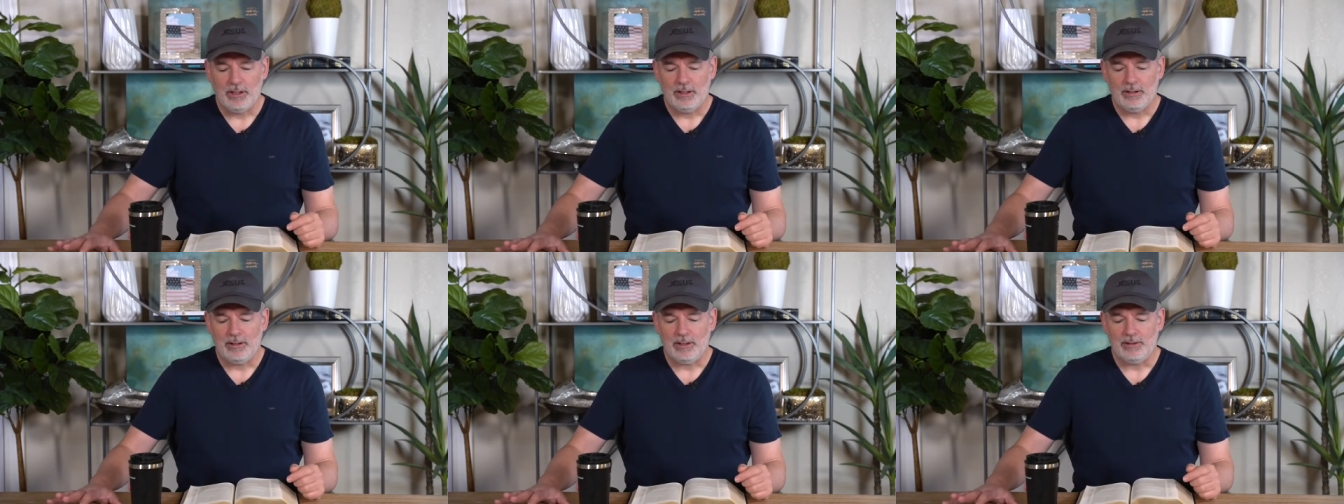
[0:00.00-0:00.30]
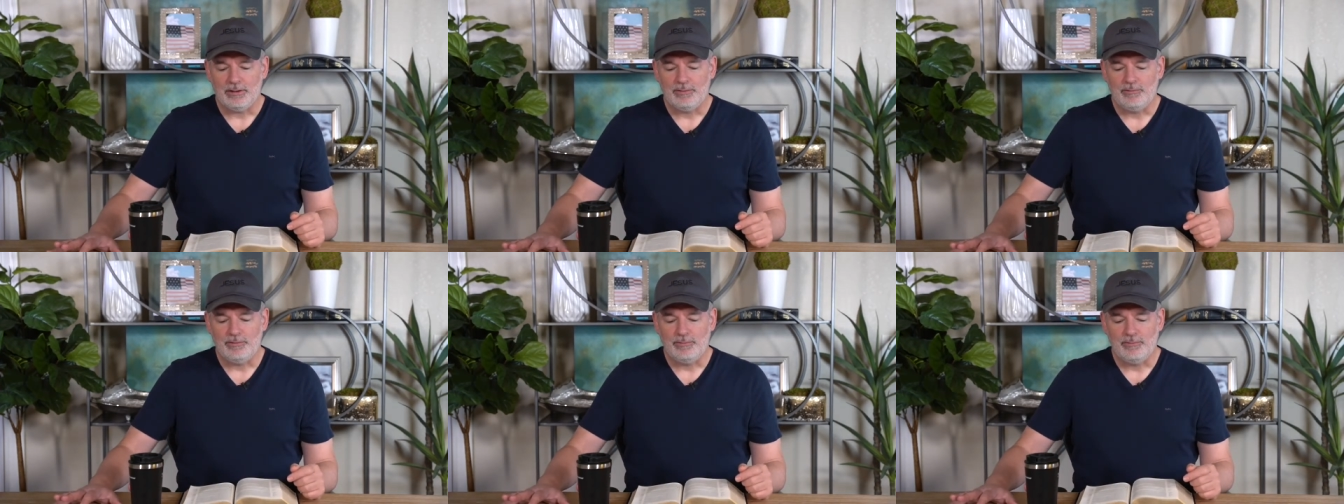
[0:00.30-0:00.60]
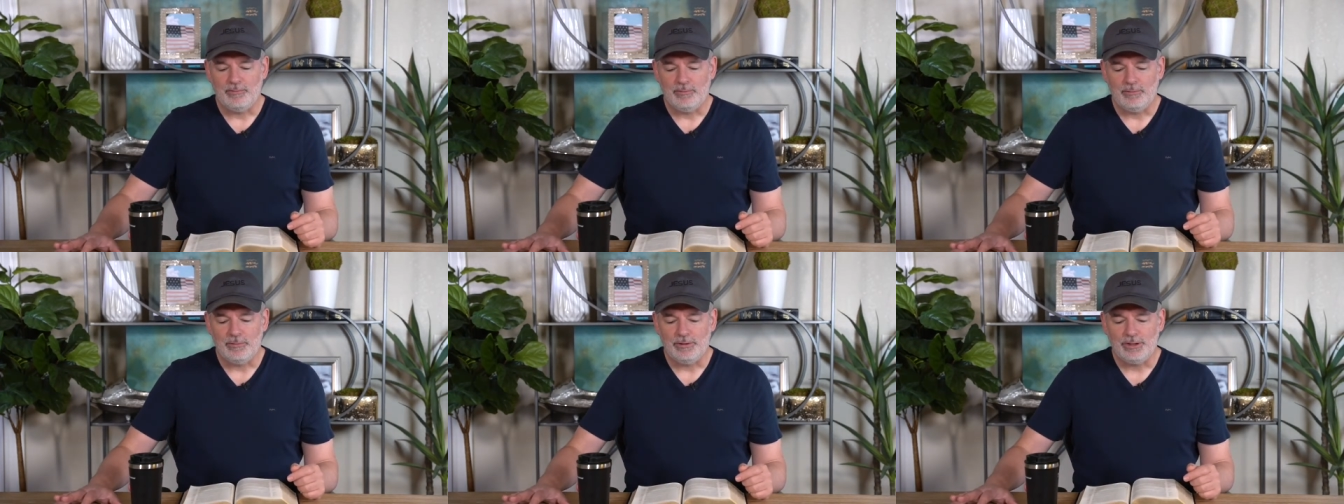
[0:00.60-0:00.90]
Uh,
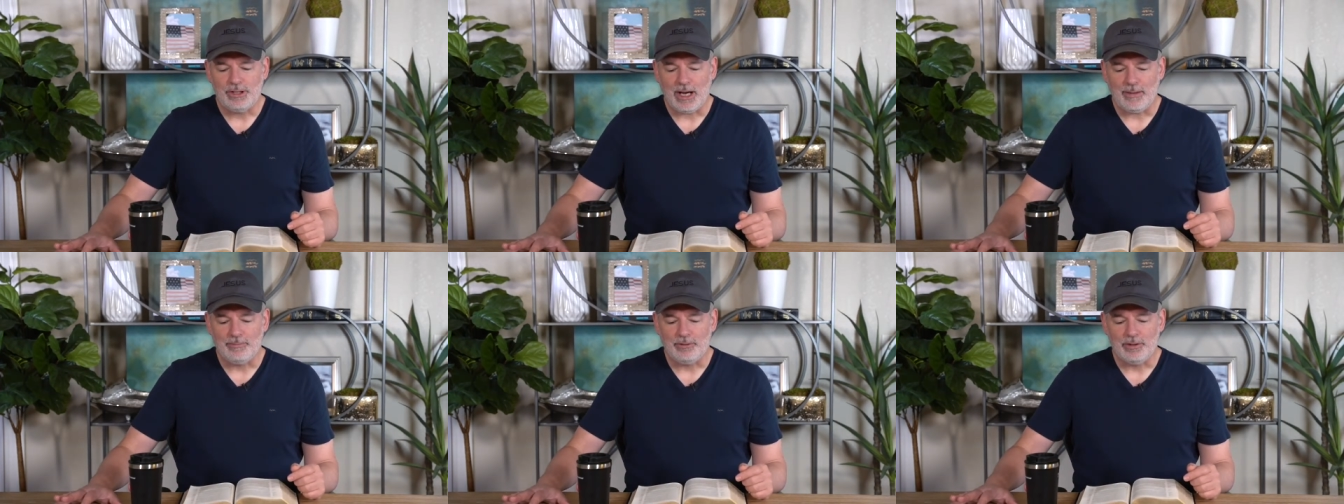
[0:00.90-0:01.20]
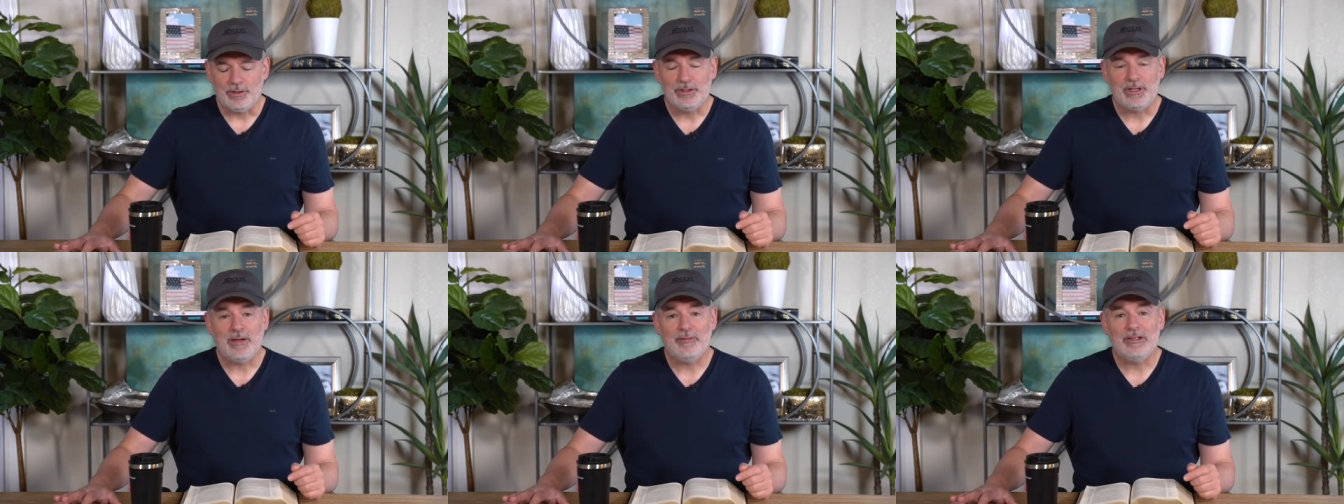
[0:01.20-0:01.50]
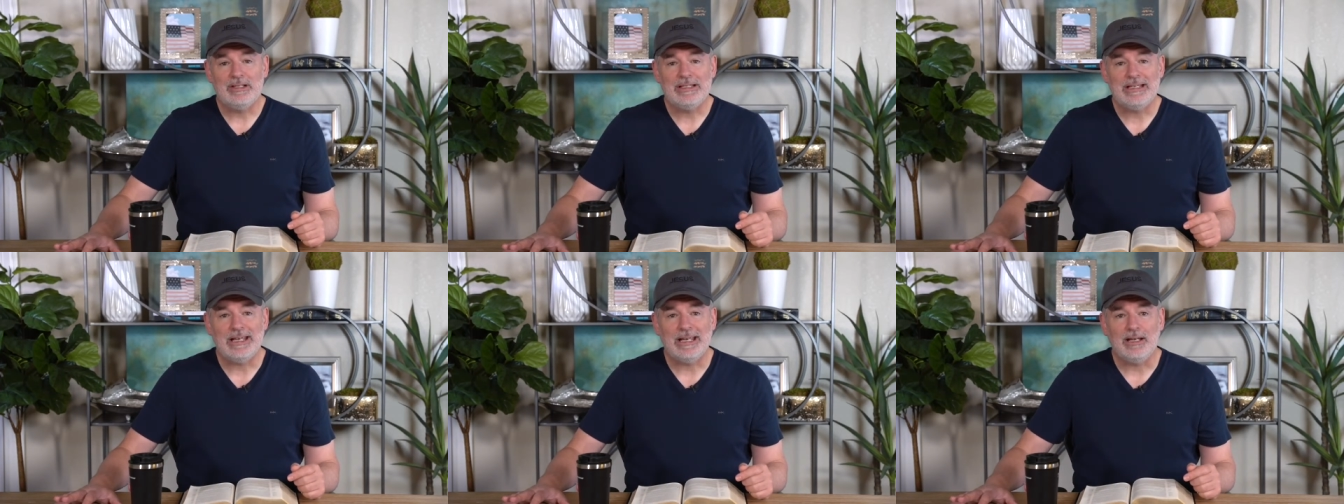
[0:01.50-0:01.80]
chapter
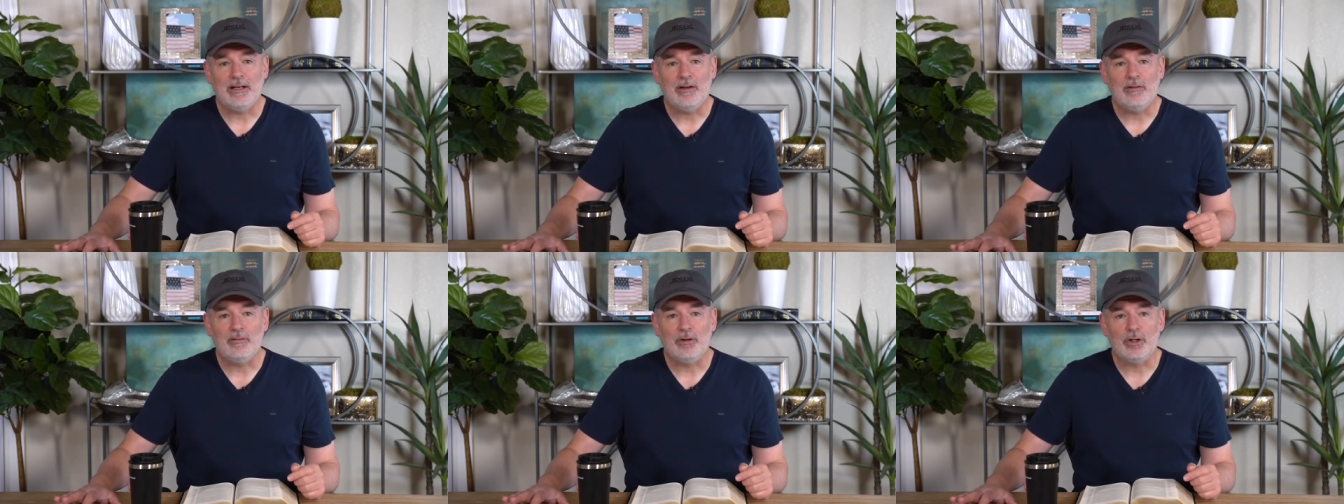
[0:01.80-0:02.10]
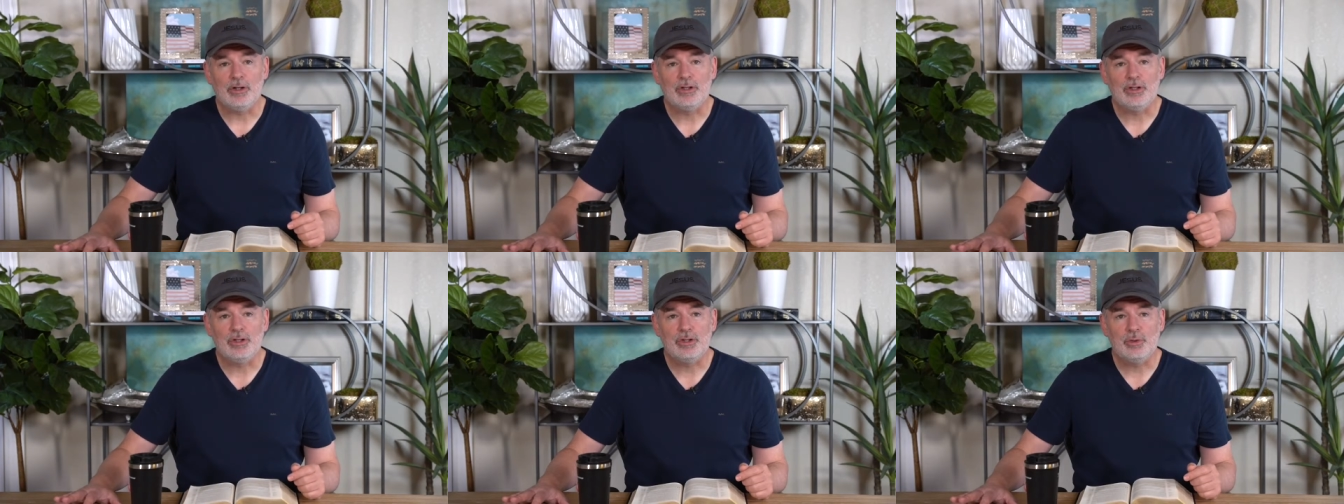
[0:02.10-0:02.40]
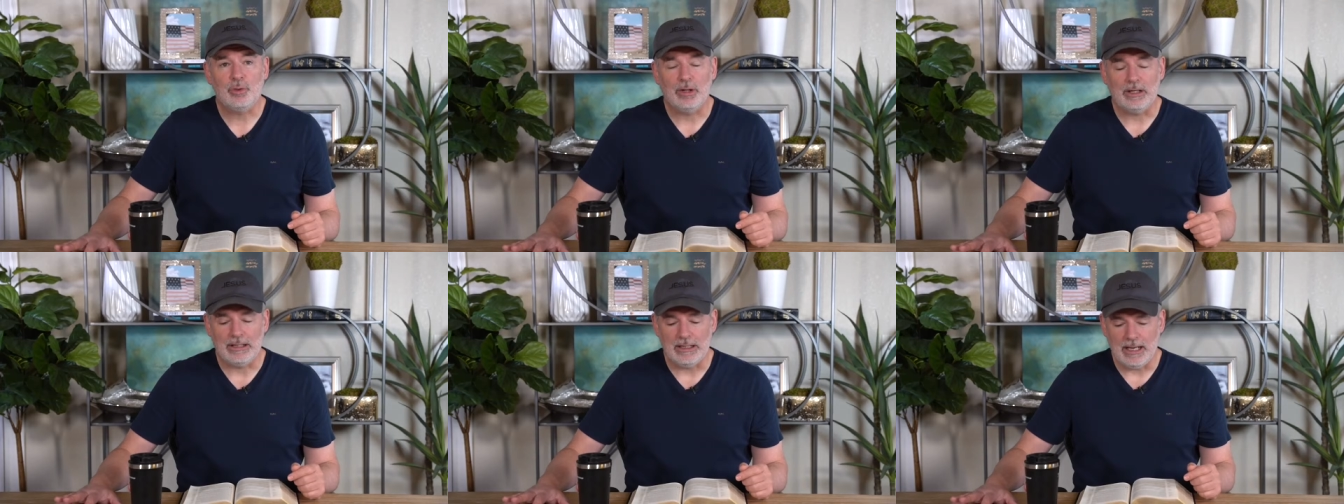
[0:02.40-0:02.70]
17, verse
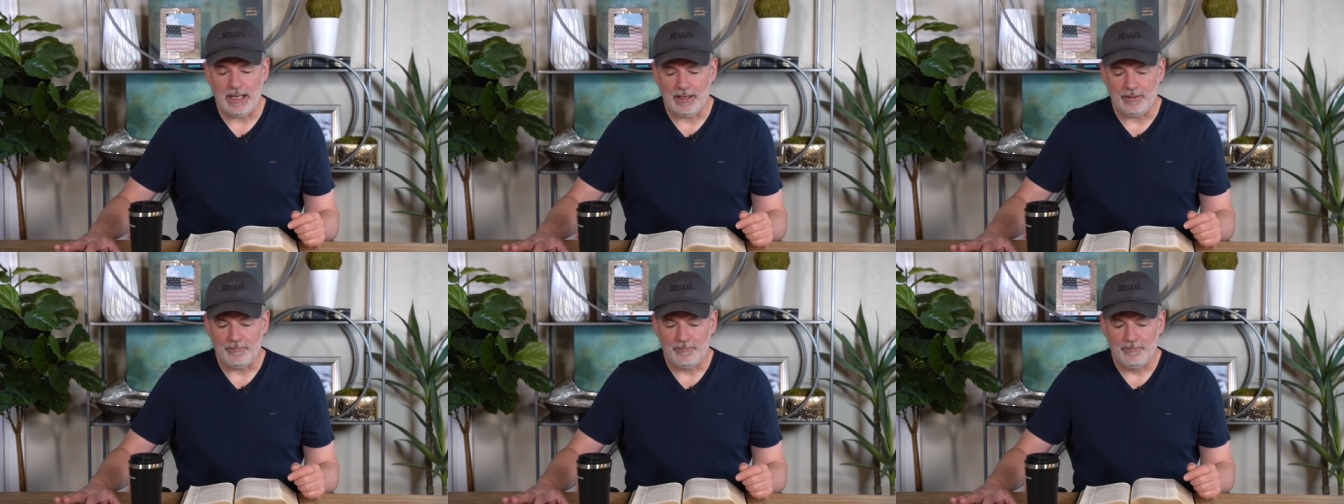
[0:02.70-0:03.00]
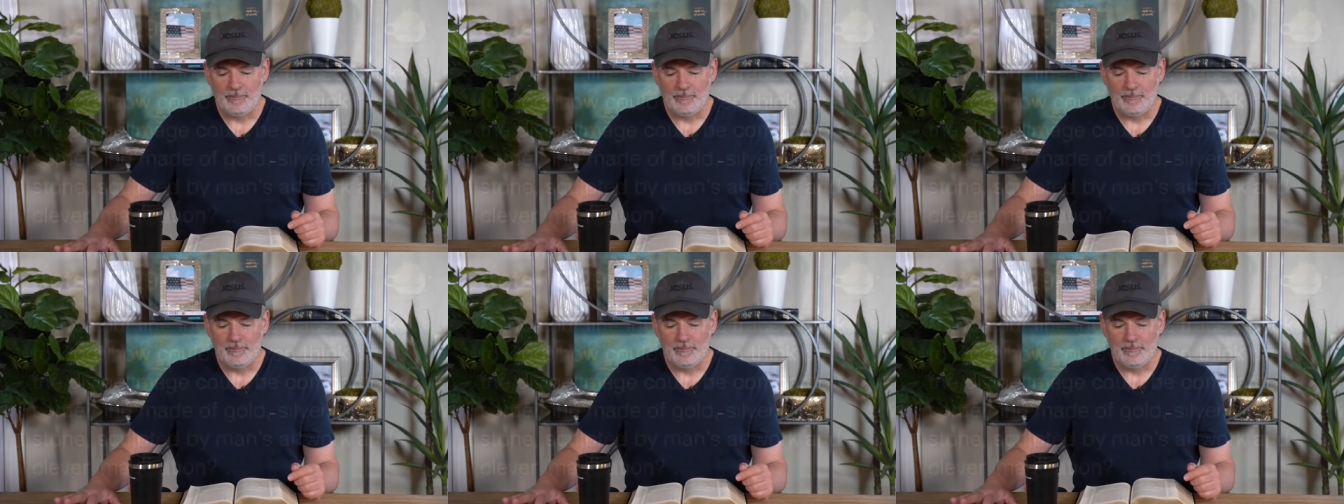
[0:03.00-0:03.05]
29.